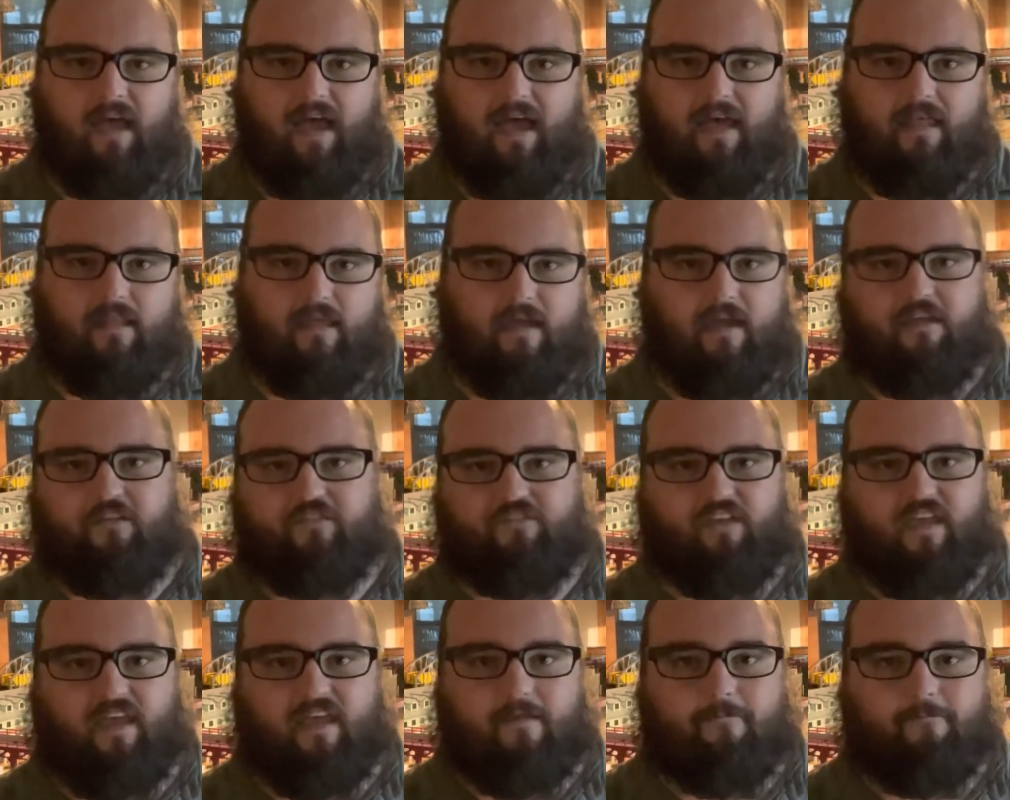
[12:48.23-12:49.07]
Like I
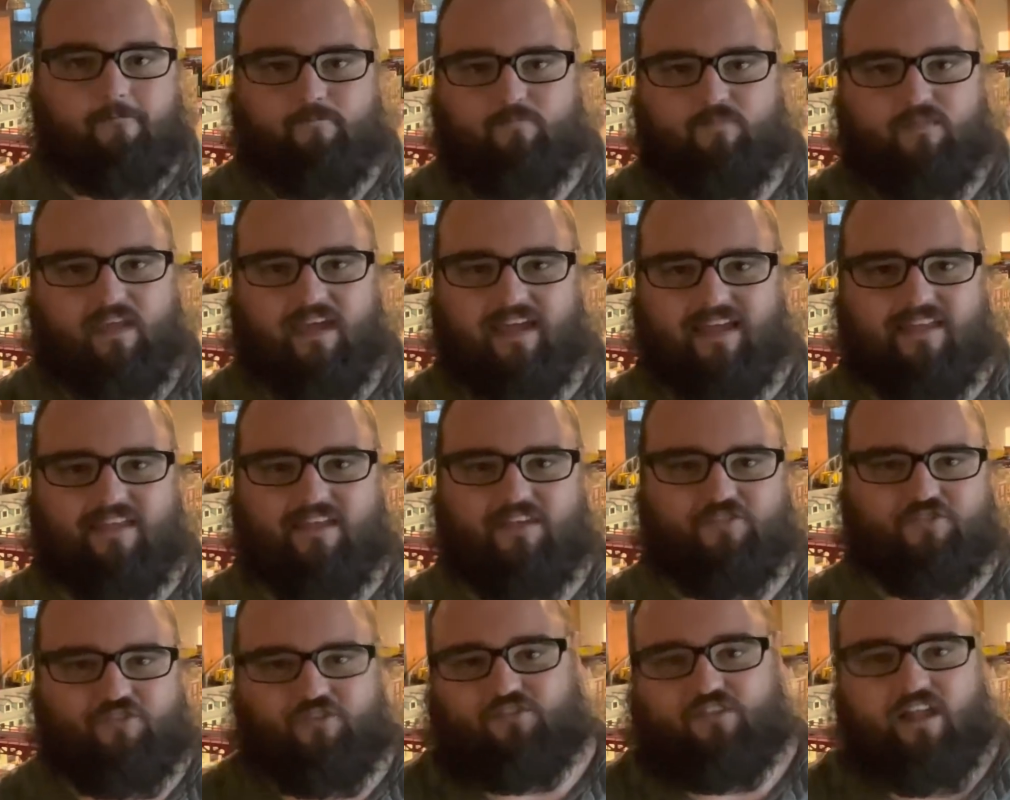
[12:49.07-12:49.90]
say,
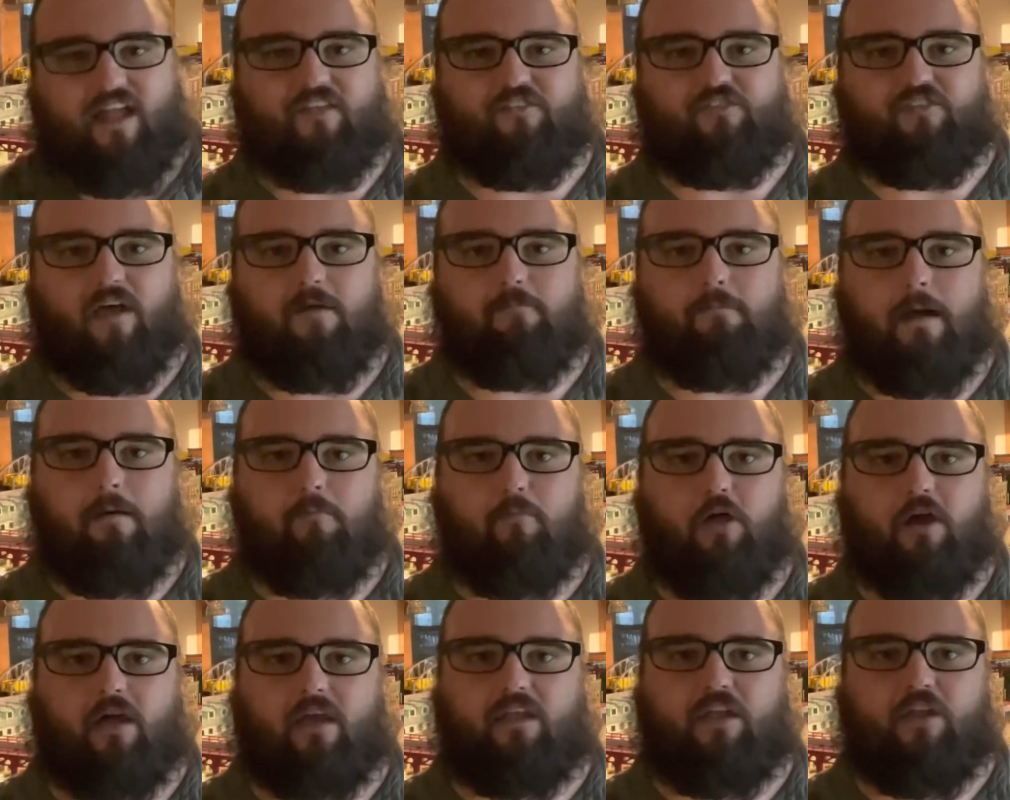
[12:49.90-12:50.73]
it's just not something I'm
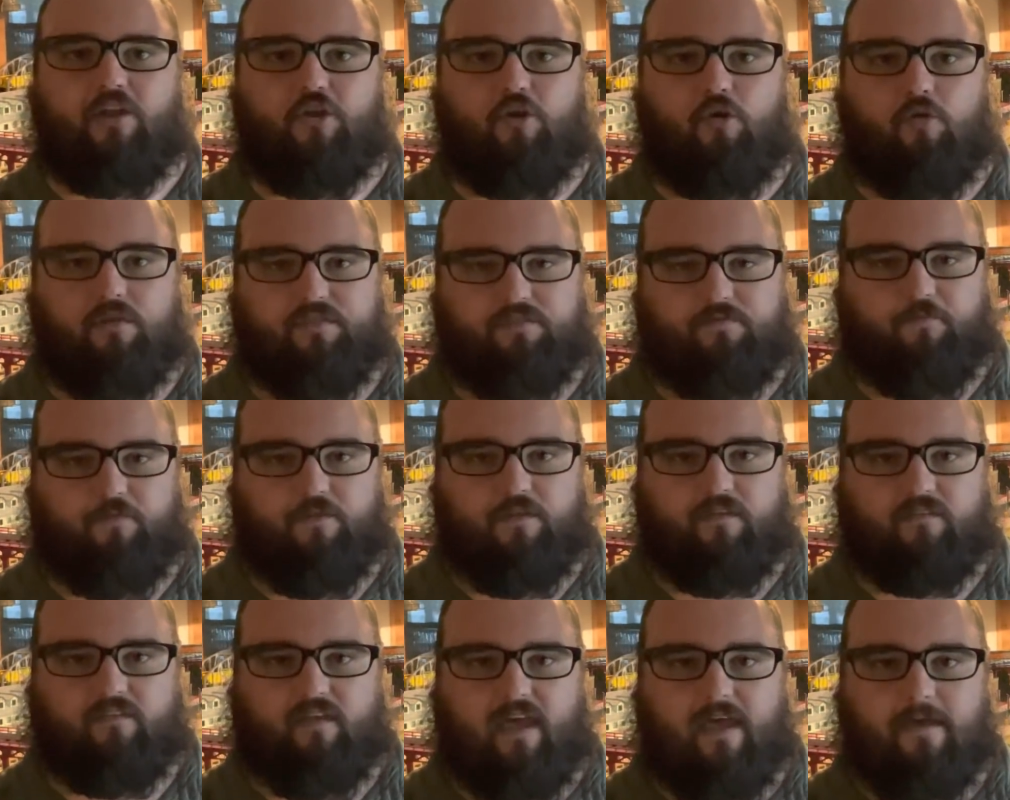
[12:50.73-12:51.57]
looking to do for
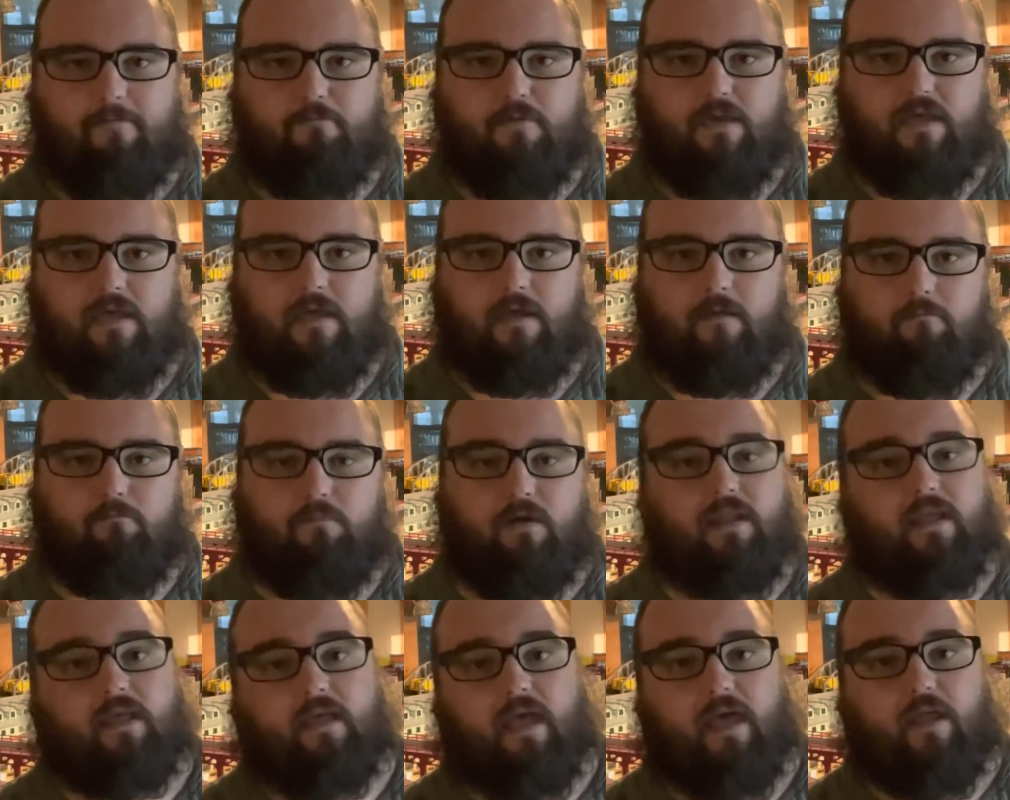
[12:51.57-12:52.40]
the time being.
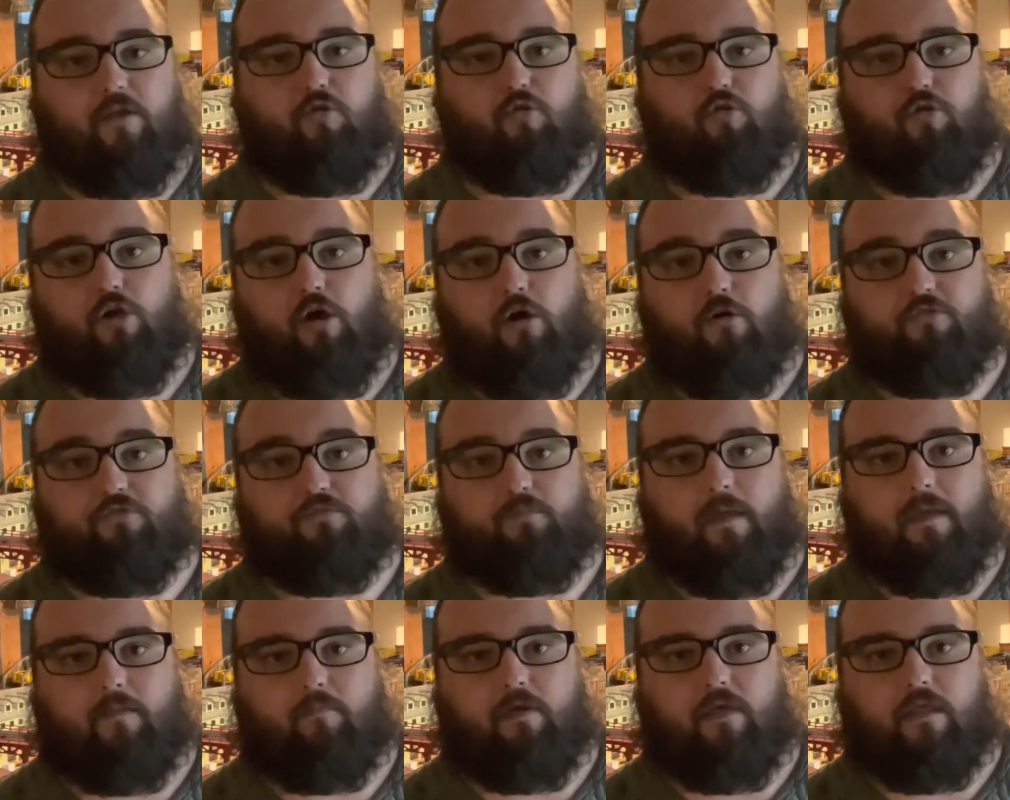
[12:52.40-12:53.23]
But again, who knows,
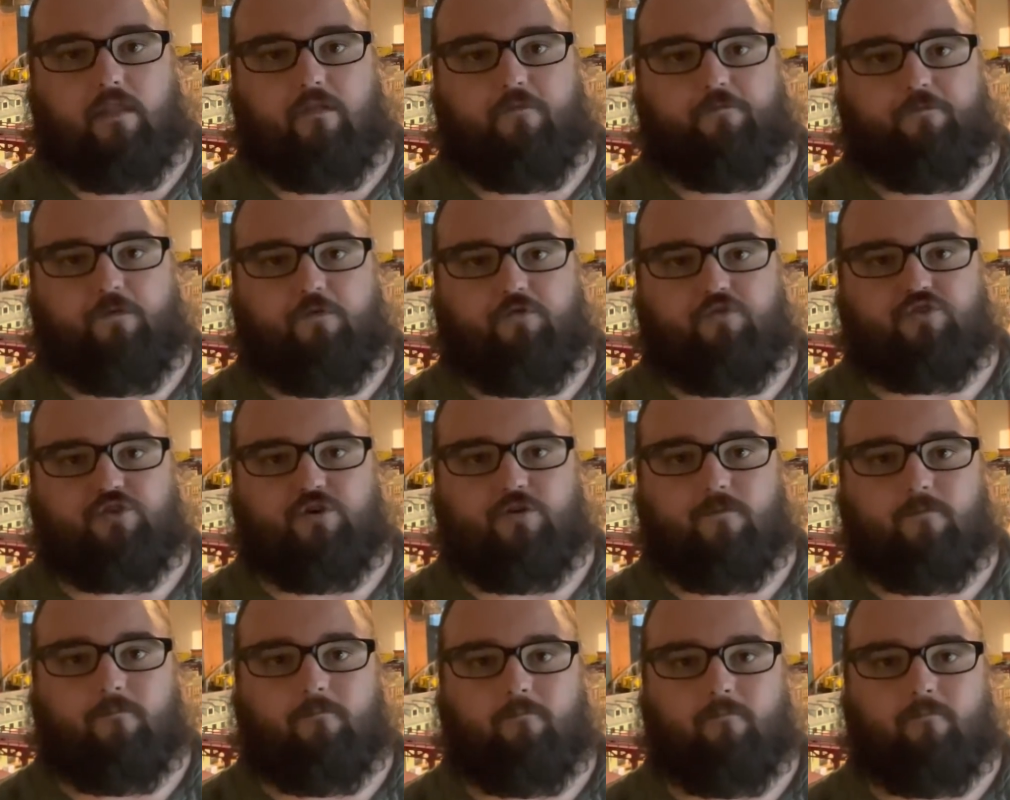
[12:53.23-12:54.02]
maybe in the future.